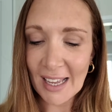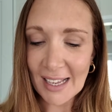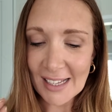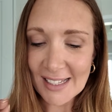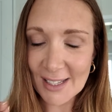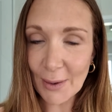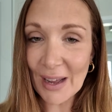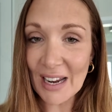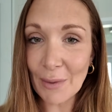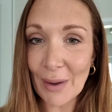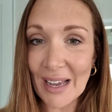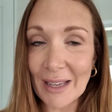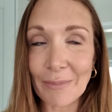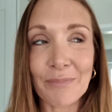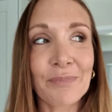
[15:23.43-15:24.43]
So
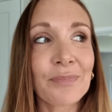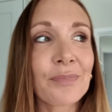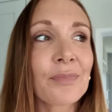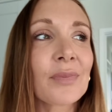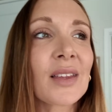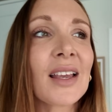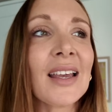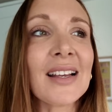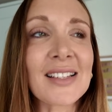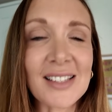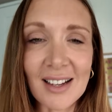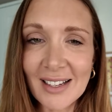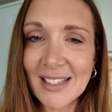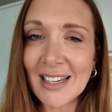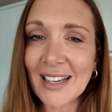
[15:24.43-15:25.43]
anyway,
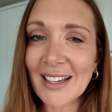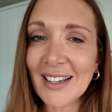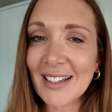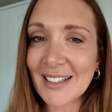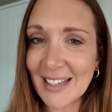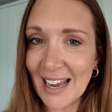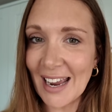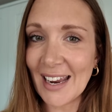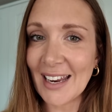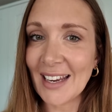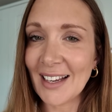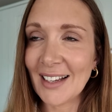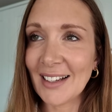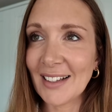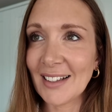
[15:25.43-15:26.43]
exciting day